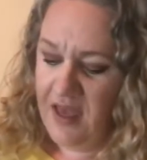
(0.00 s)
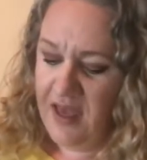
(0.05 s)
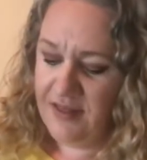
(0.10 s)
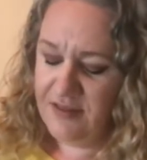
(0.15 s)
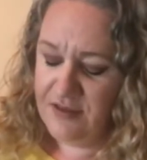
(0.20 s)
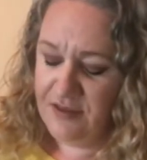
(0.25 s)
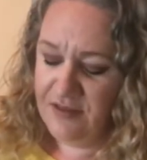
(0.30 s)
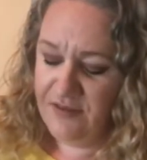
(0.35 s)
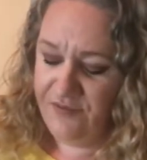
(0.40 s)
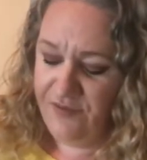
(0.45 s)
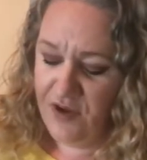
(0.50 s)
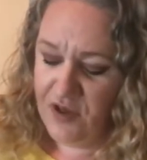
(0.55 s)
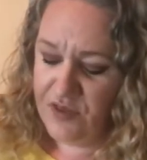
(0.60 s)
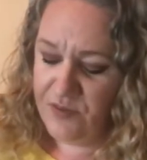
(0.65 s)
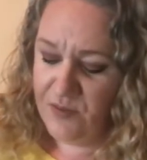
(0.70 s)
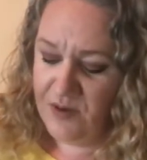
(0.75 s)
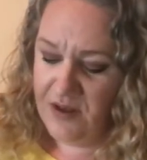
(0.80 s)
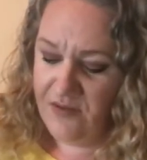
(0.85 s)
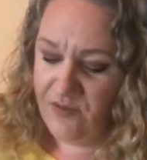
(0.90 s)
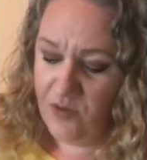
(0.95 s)
So the first
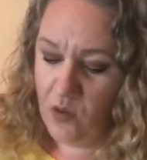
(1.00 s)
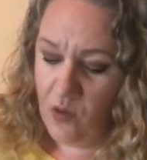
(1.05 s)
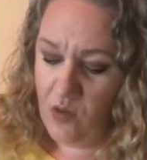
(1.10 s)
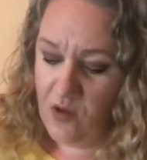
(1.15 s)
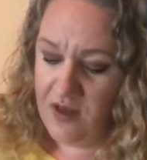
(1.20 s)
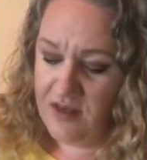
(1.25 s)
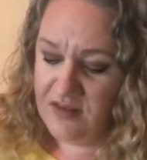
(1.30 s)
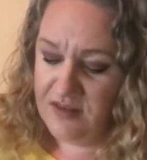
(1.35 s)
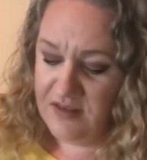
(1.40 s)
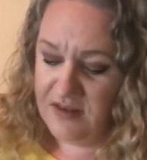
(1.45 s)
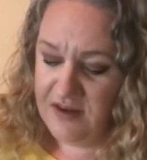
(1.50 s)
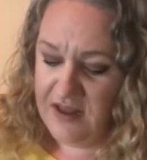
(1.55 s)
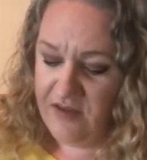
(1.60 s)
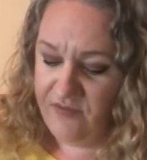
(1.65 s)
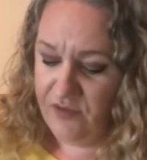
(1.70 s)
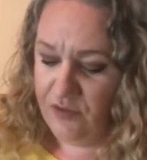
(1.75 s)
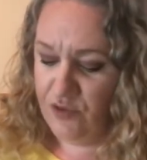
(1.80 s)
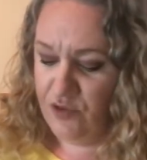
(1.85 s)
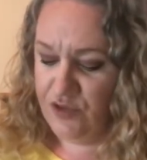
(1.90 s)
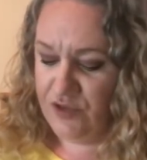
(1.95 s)
one I've got is the
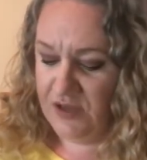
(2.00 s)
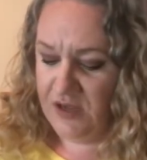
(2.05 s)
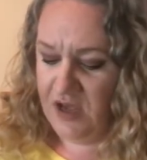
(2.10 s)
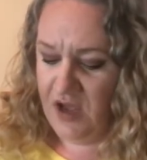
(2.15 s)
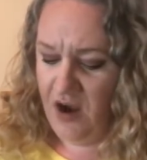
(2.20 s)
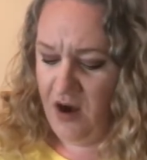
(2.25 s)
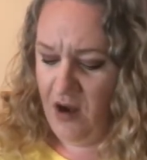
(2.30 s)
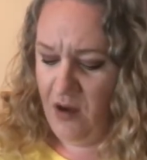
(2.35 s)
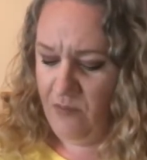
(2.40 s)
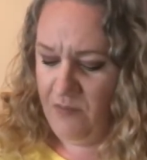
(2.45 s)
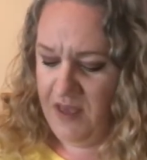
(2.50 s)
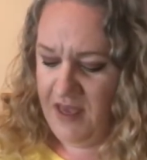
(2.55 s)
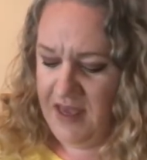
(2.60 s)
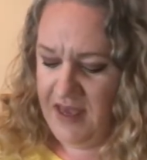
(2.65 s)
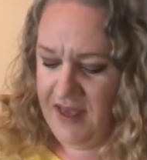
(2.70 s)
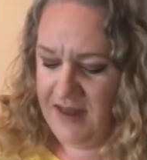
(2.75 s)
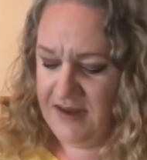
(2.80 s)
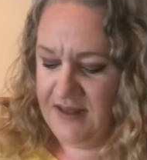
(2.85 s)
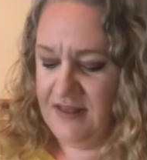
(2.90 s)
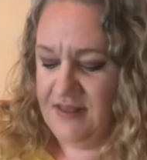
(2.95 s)
Revolution Carmi,
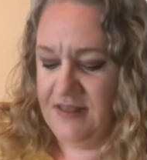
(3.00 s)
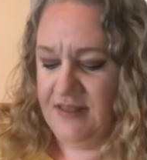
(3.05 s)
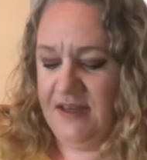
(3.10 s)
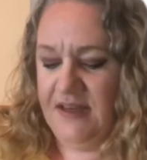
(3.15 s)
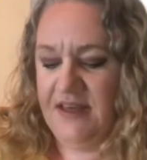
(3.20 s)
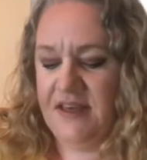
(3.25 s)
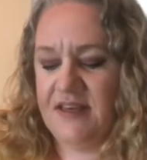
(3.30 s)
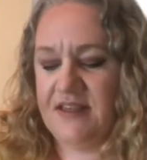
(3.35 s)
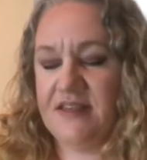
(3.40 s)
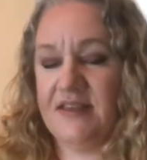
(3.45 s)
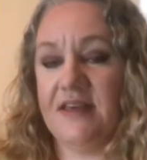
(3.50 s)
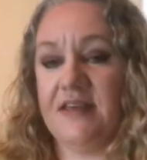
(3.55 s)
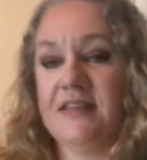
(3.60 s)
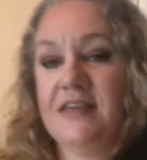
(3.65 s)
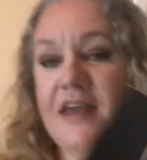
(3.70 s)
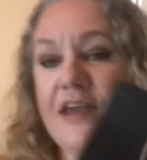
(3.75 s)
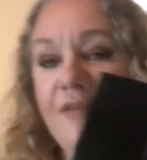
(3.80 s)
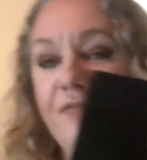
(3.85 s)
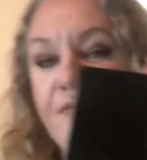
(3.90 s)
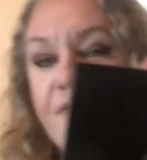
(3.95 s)
and it's the Kiss of
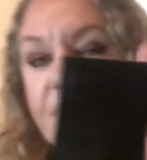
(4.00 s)
Death.